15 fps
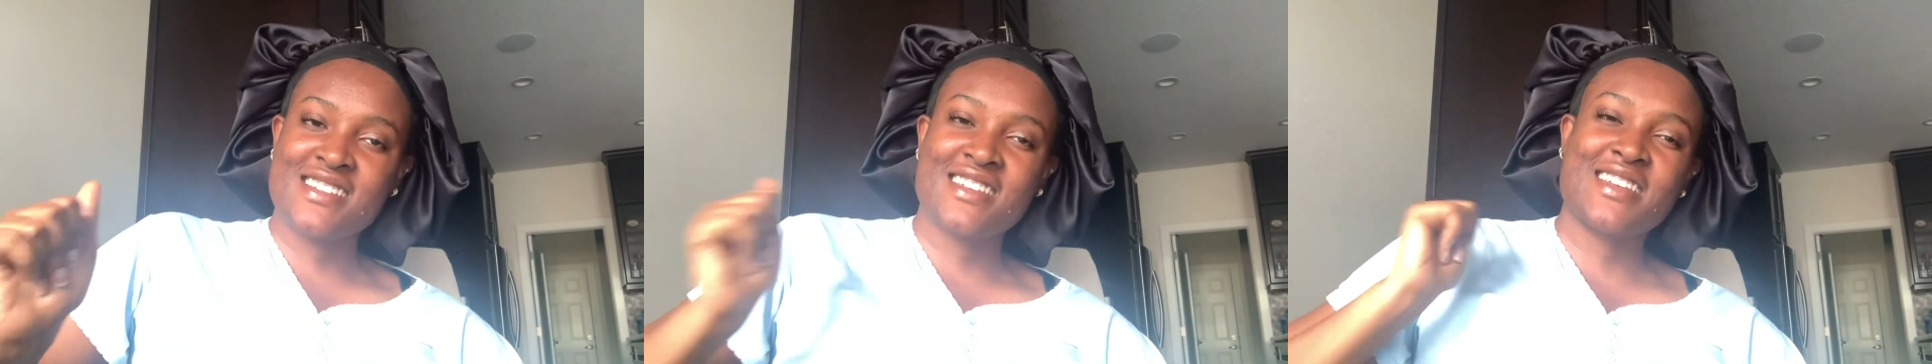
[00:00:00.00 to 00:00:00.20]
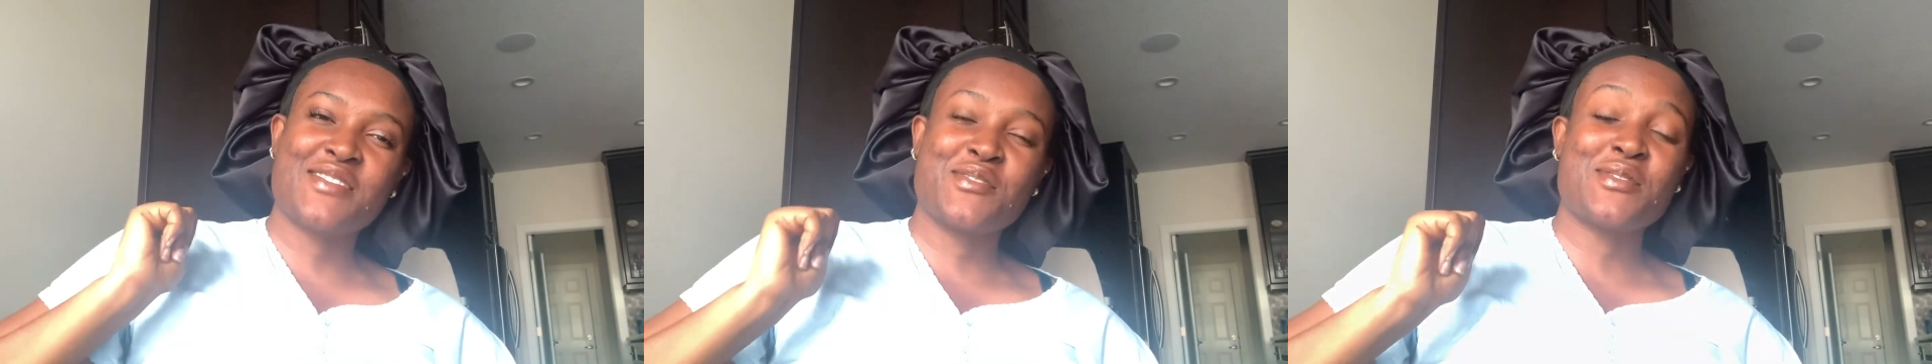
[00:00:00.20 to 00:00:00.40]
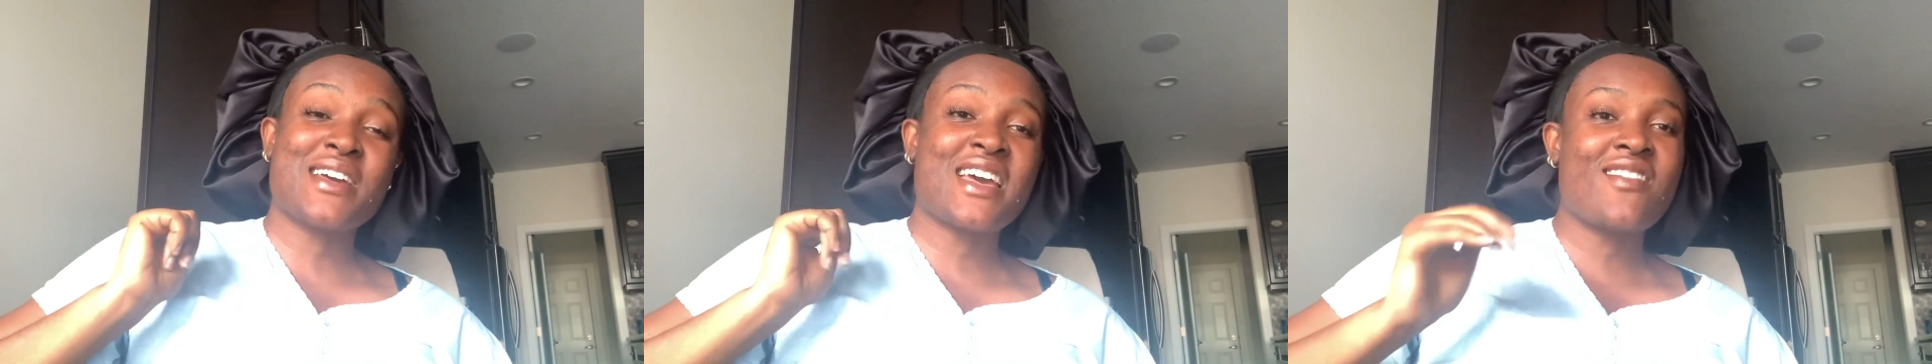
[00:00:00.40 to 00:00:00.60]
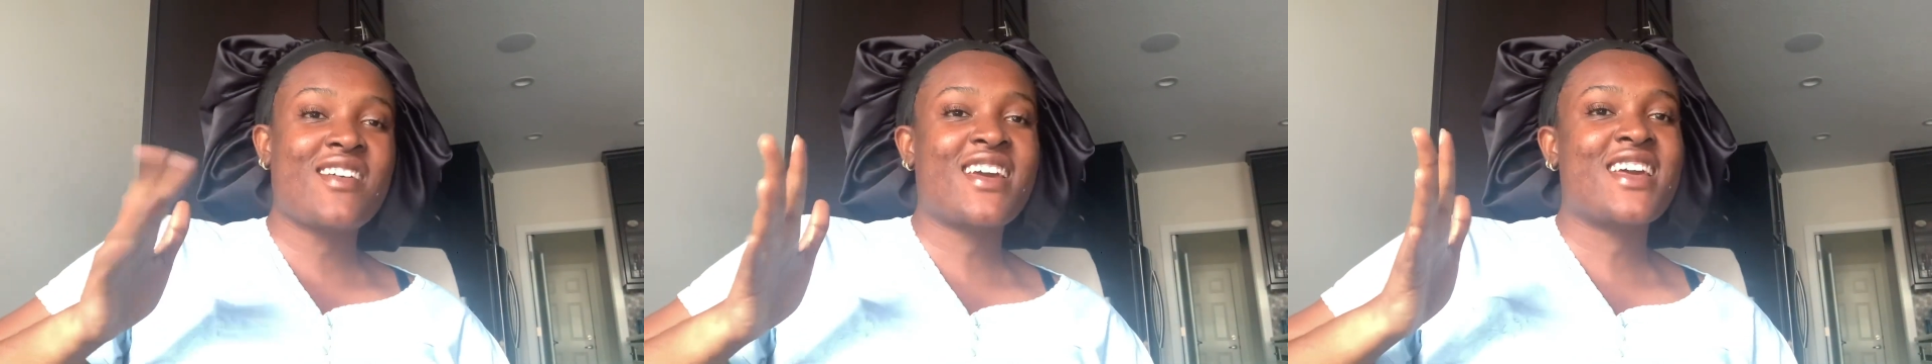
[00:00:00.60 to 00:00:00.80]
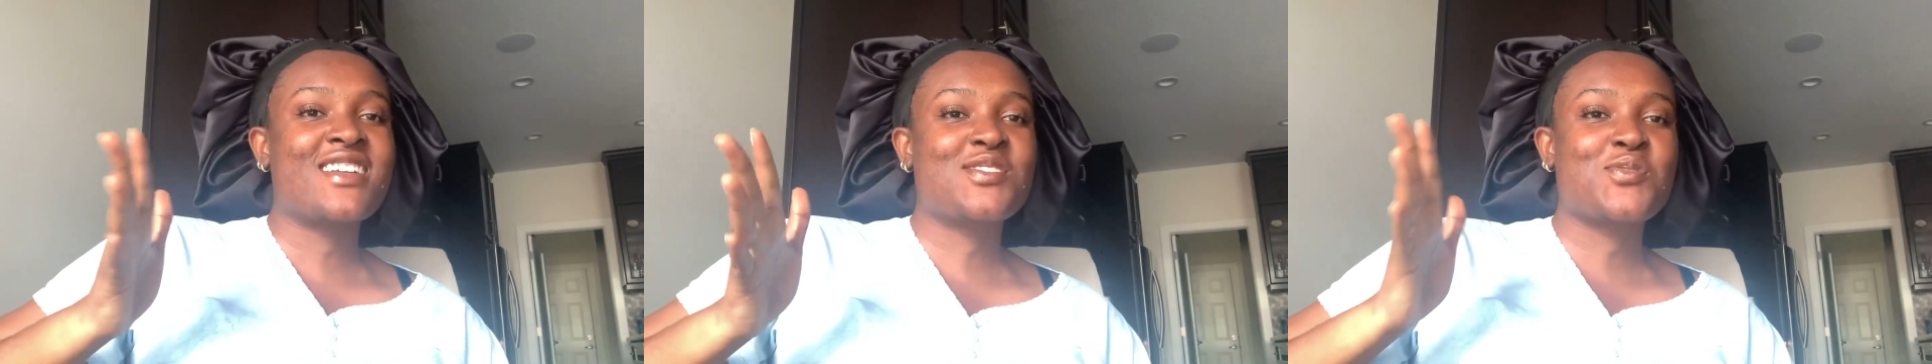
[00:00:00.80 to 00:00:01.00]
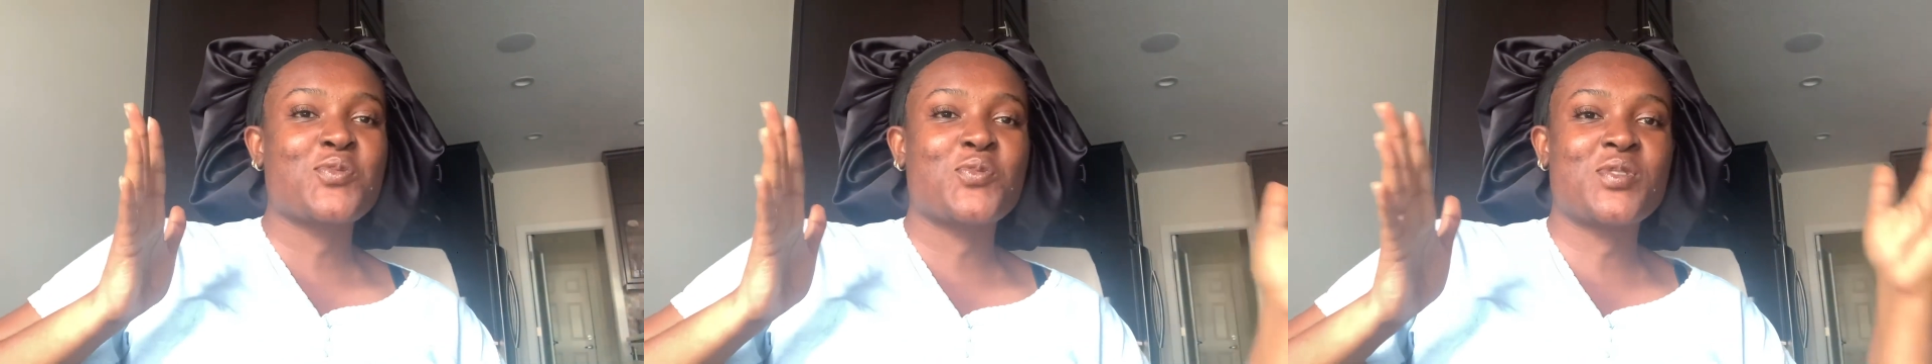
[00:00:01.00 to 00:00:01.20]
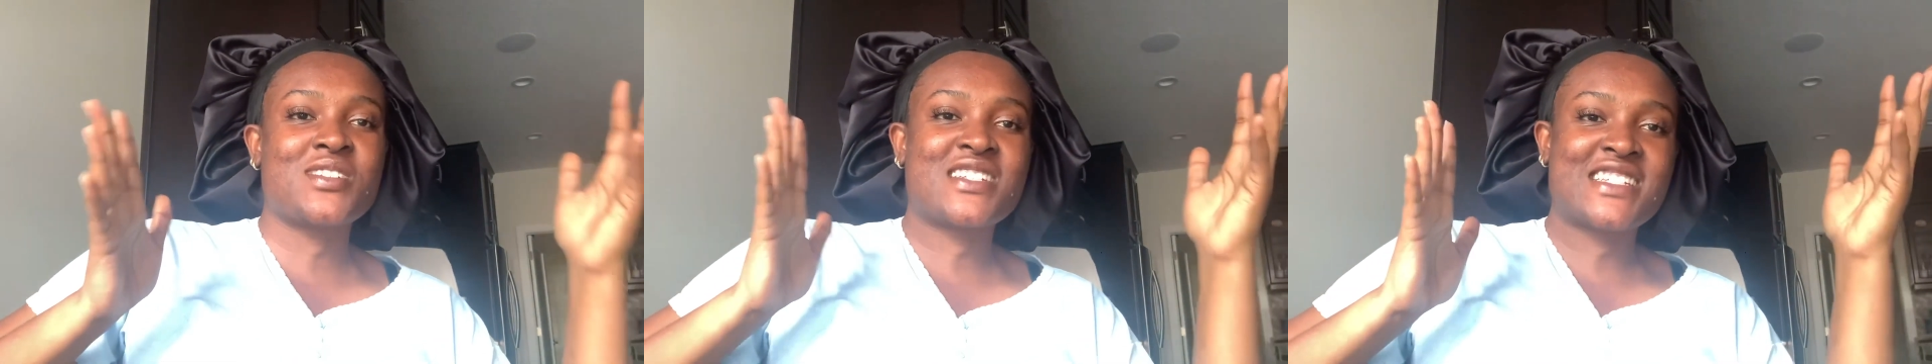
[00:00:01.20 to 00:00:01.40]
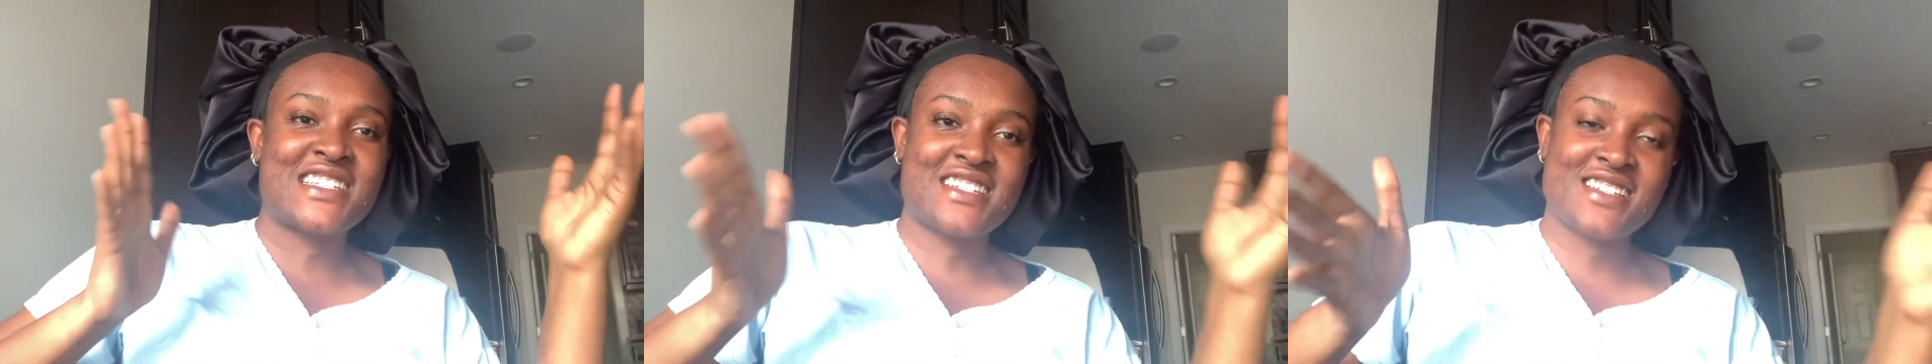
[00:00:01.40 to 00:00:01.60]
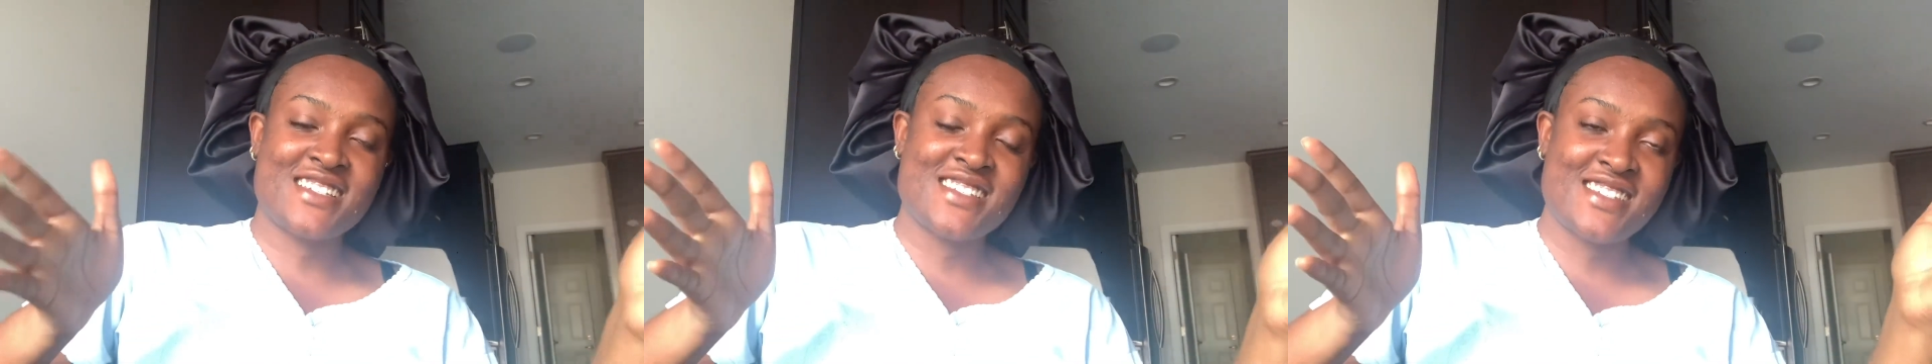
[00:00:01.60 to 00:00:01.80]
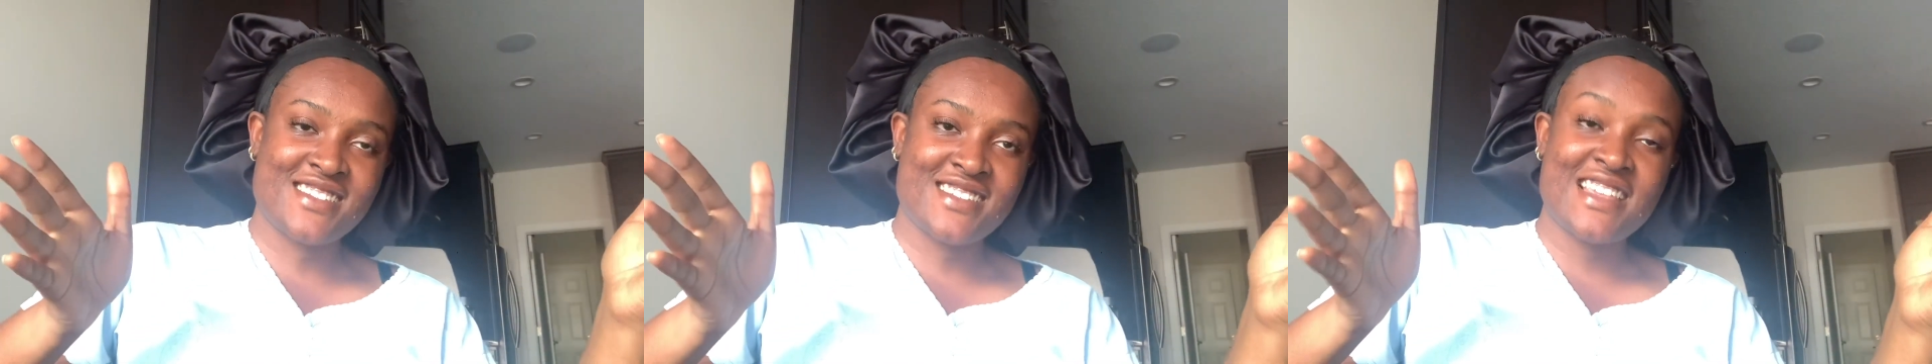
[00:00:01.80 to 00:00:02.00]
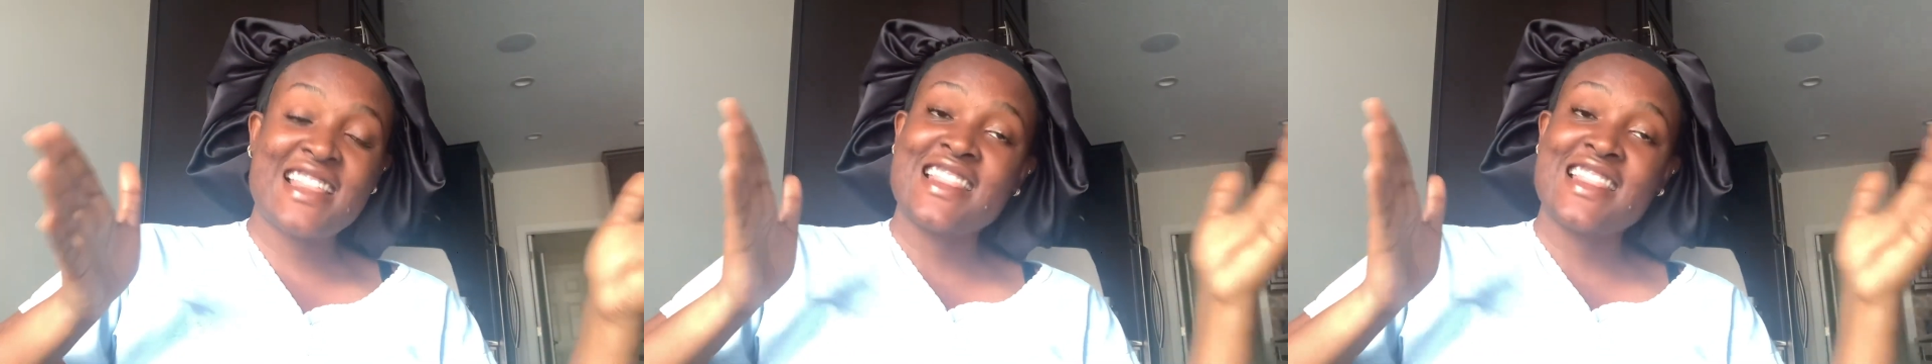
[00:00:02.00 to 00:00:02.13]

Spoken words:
if you ever get to watch this,